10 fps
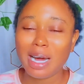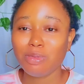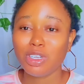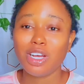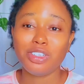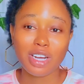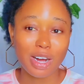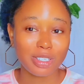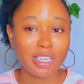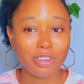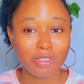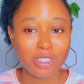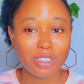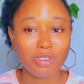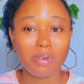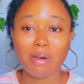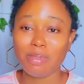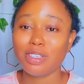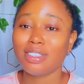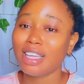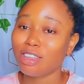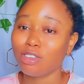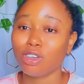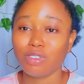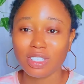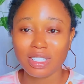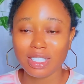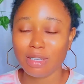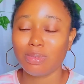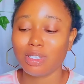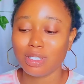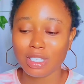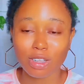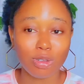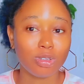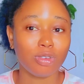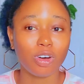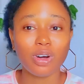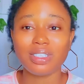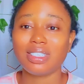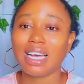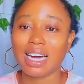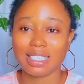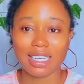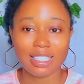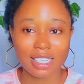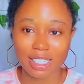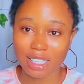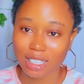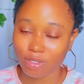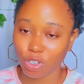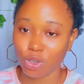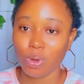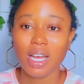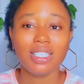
So make sure you try out any of this serum, and please take note of these tips, take note of all these hacks I shared in this video.